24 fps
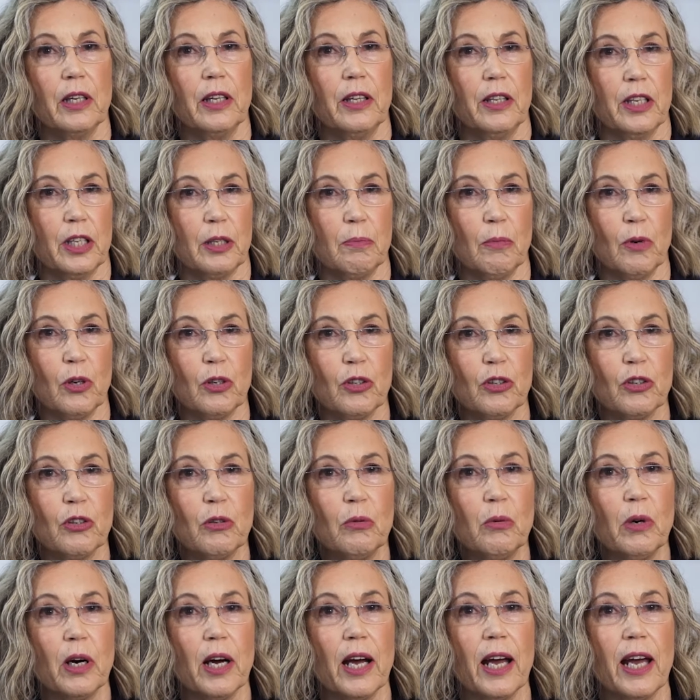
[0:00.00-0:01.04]
In this module,
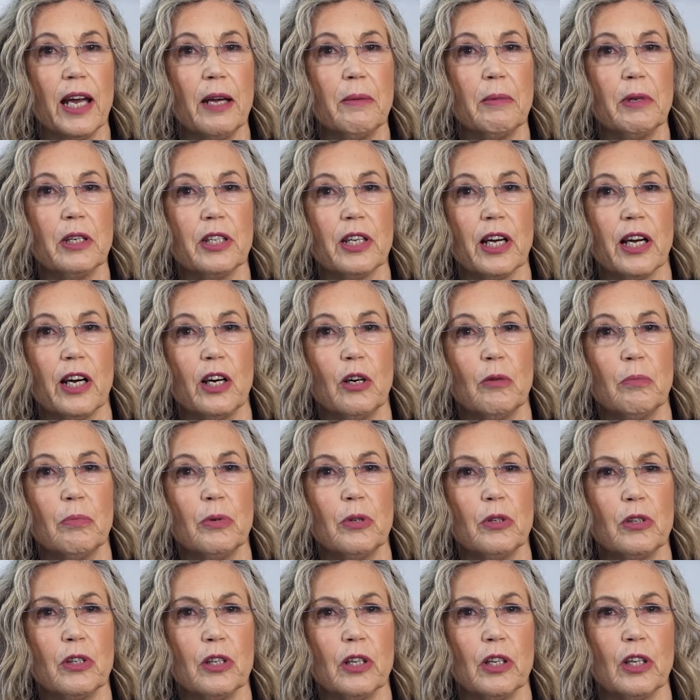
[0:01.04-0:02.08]
we're aiming to help
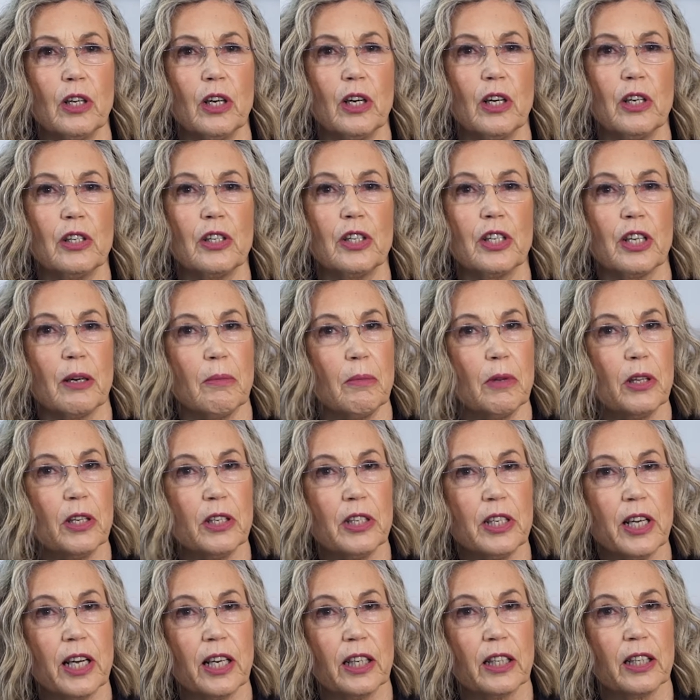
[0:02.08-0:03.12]
you to learn some of the
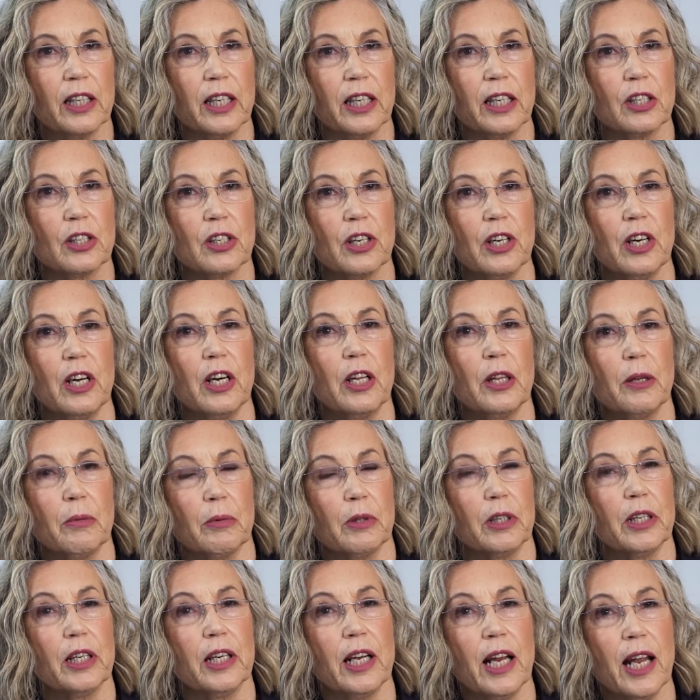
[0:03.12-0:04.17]
techniques that
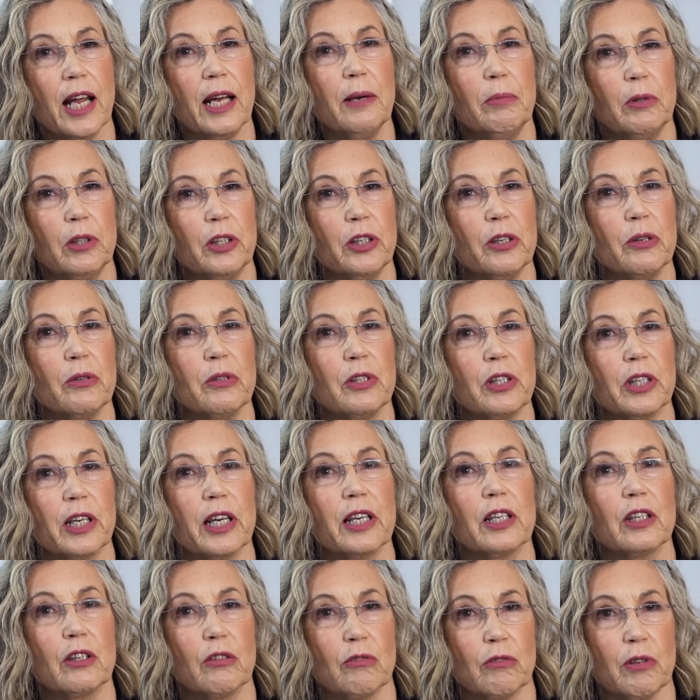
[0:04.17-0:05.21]
will enable you to
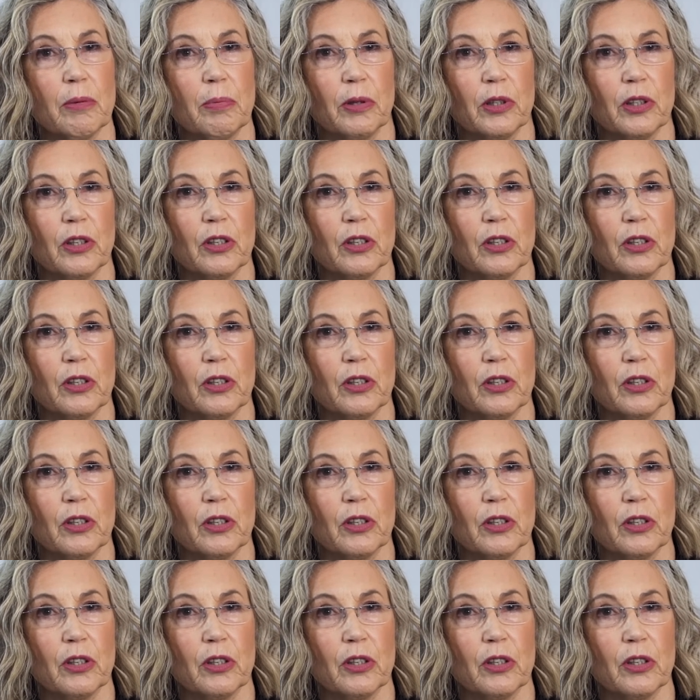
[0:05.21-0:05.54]
get a grip on